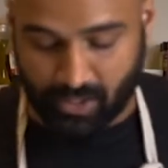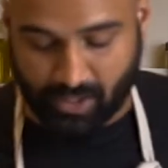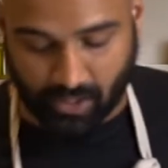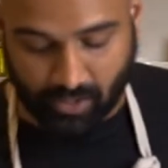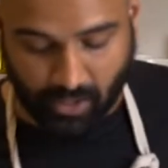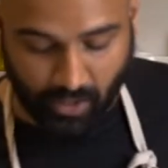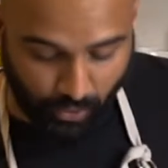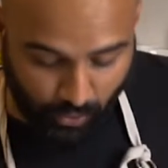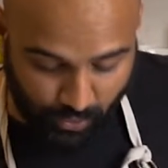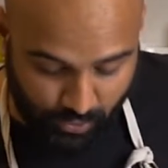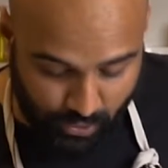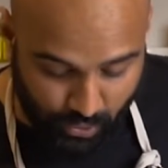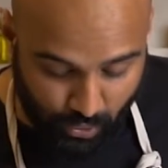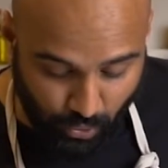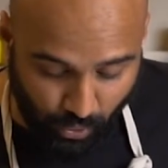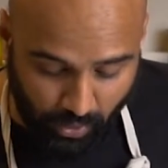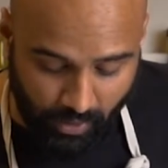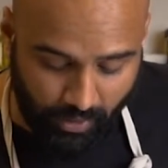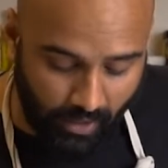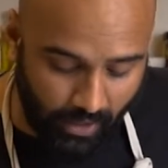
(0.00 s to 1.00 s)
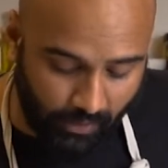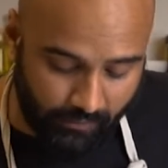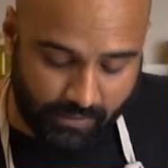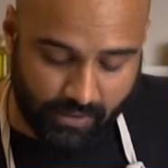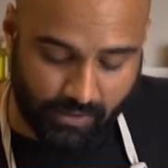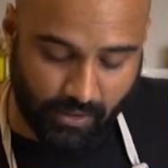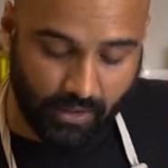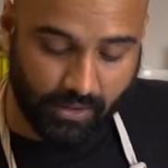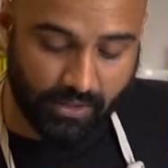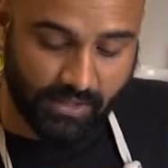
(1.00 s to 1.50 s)
each other because dough loves
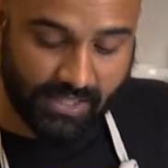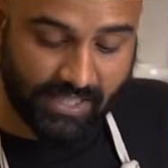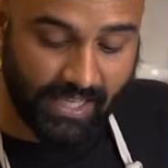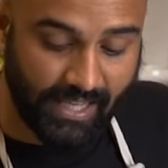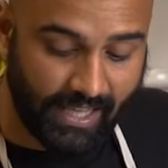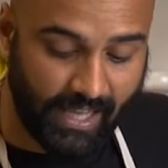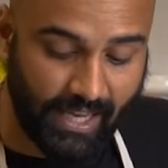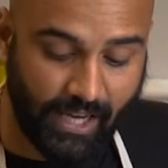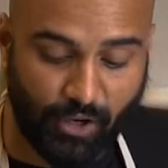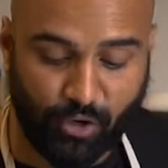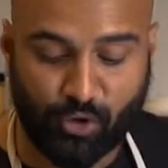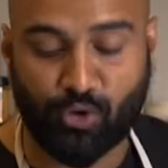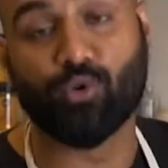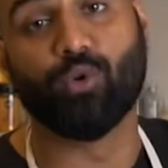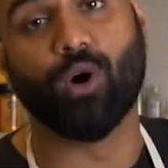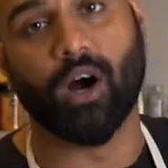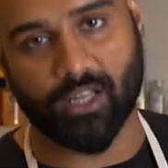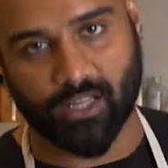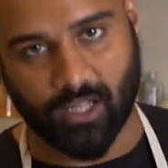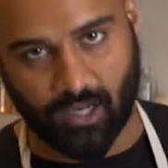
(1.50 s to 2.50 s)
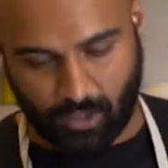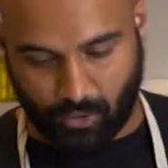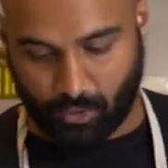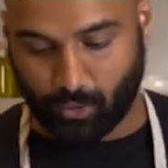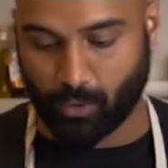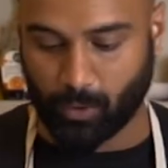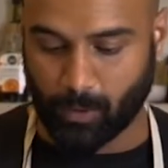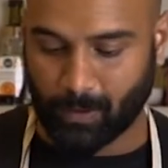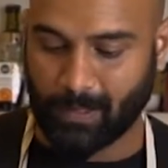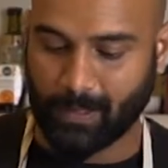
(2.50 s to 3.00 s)
sticking to other
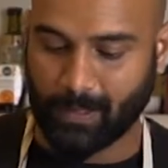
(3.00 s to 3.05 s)
dough.